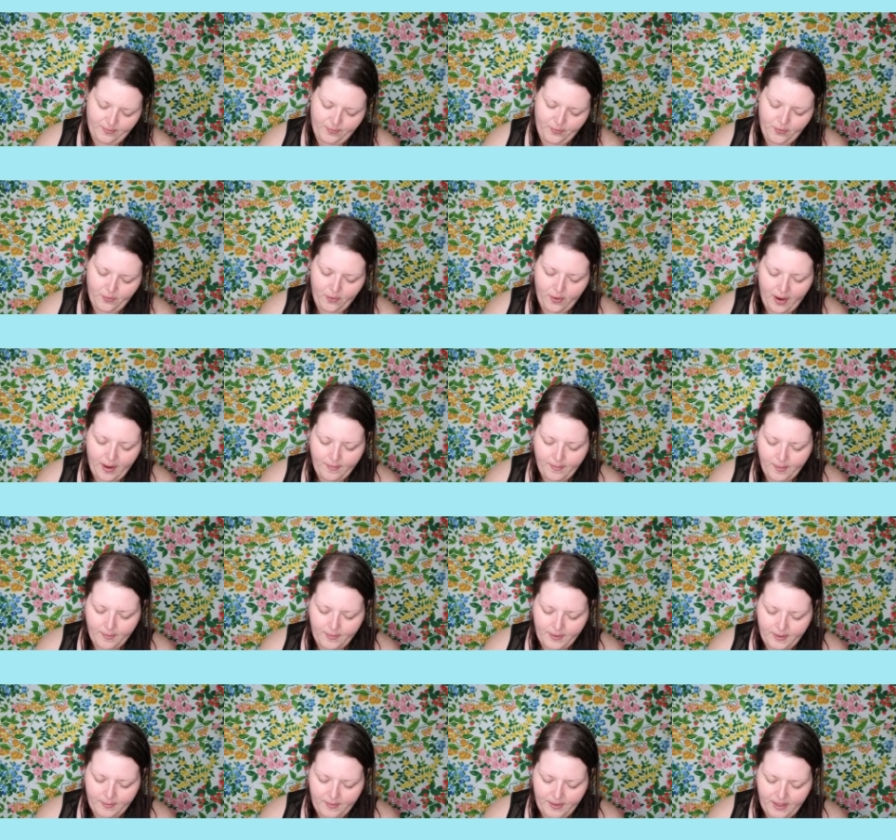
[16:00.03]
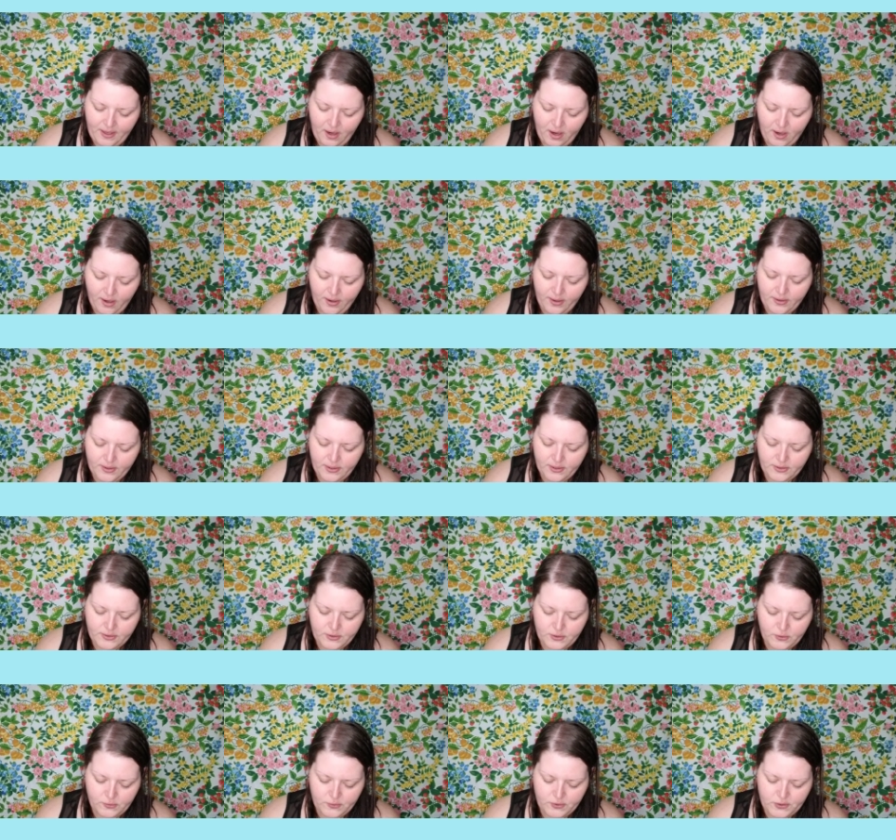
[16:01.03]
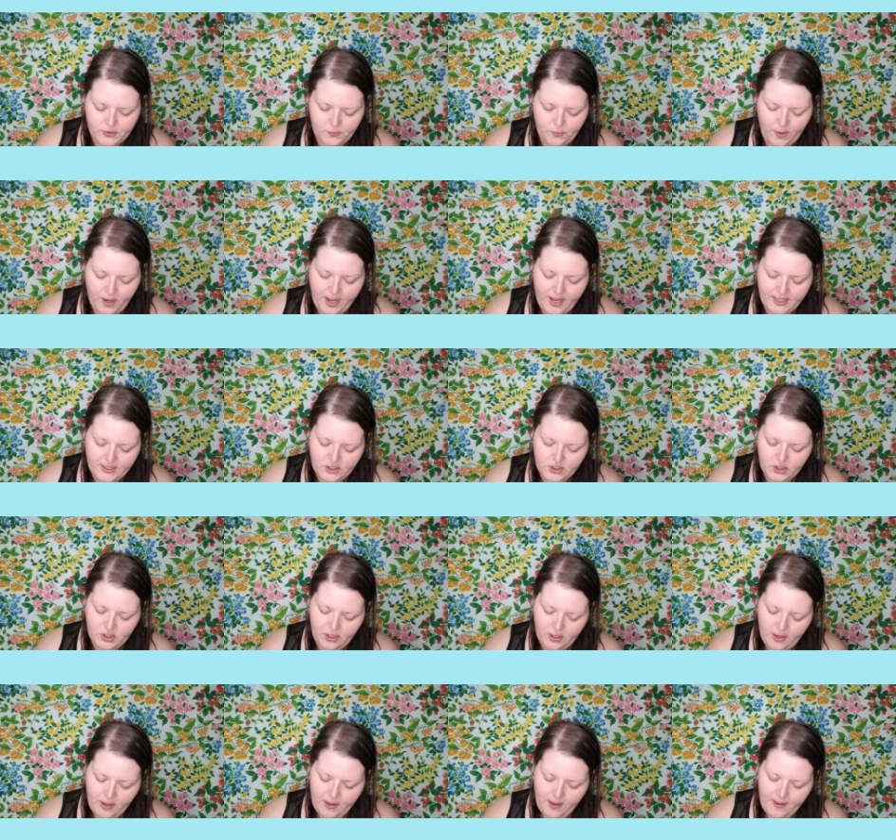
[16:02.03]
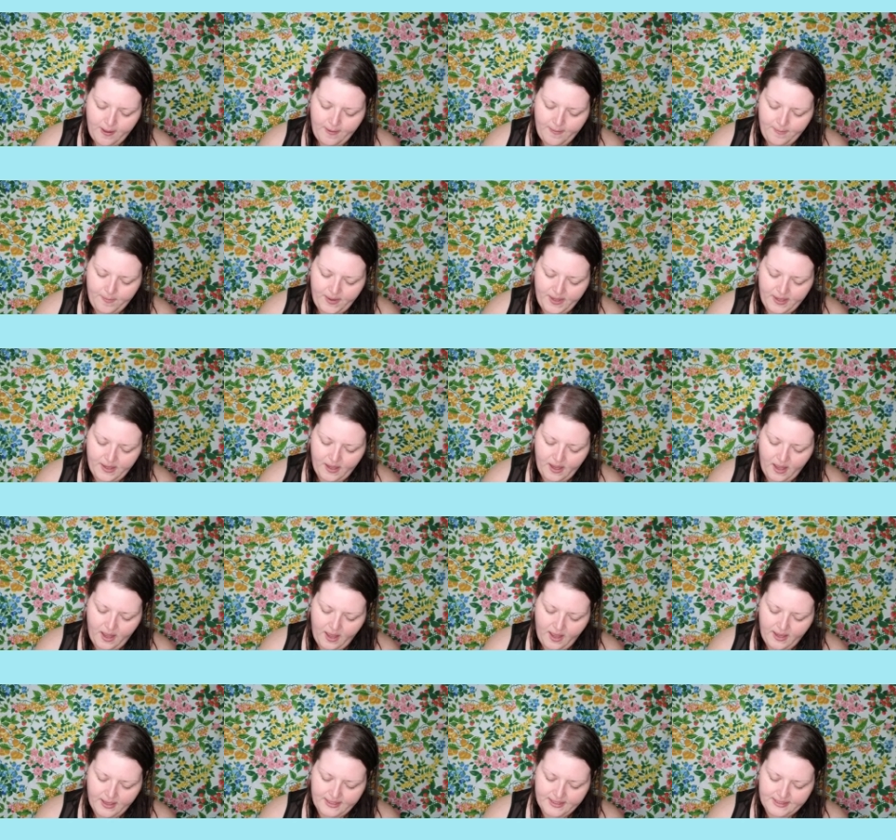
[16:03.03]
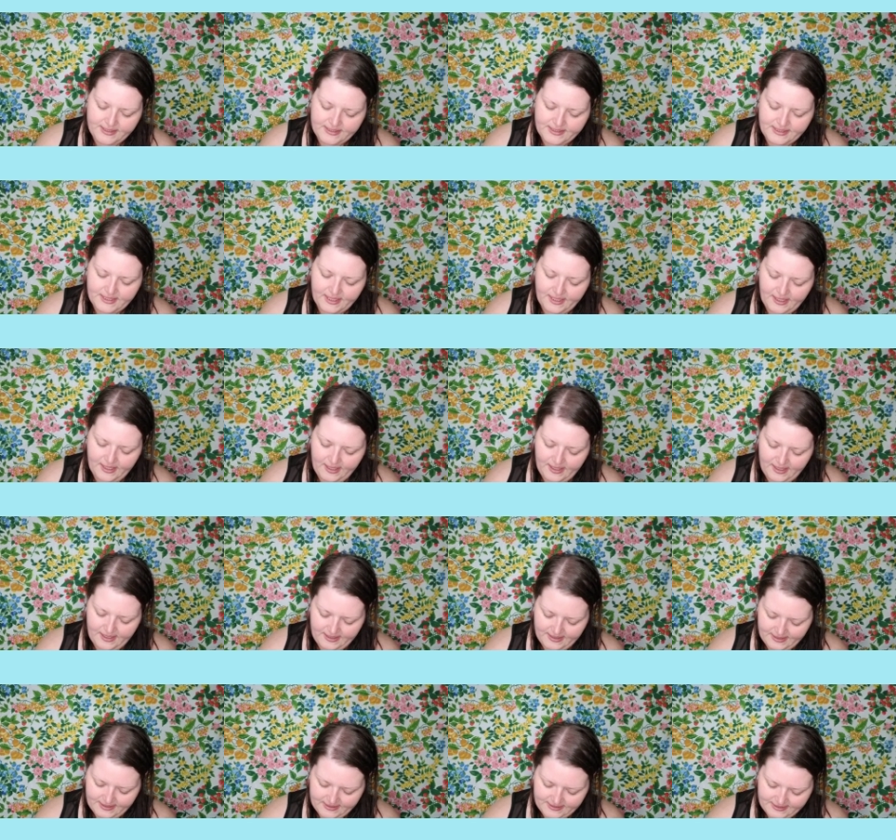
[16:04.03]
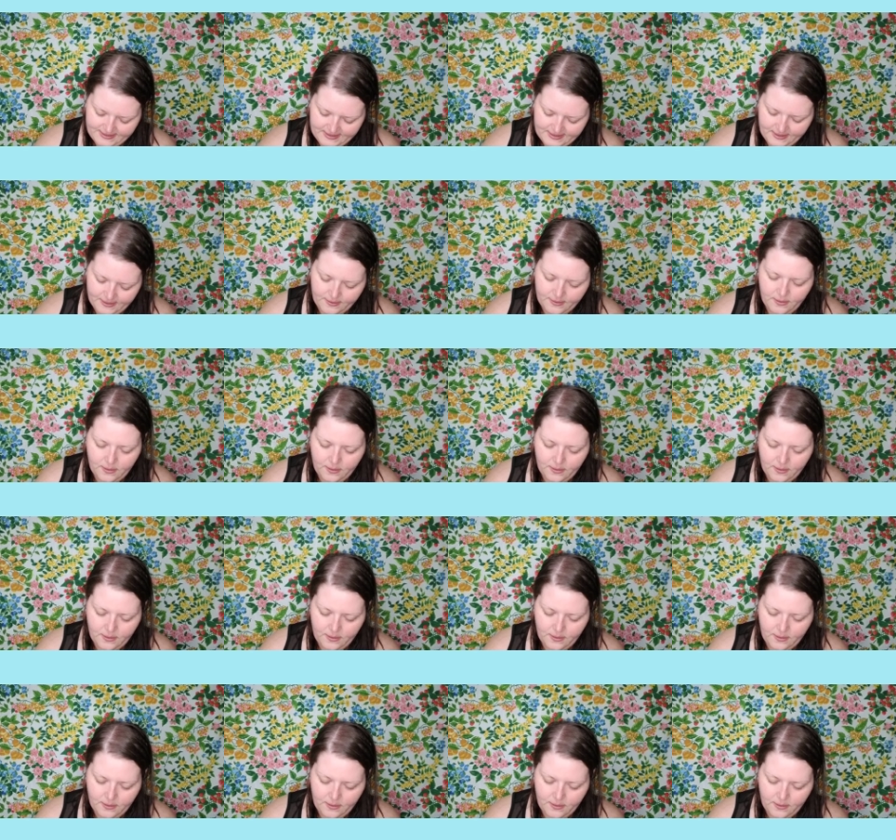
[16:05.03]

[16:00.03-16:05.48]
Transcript: probably be hard to swatch because it is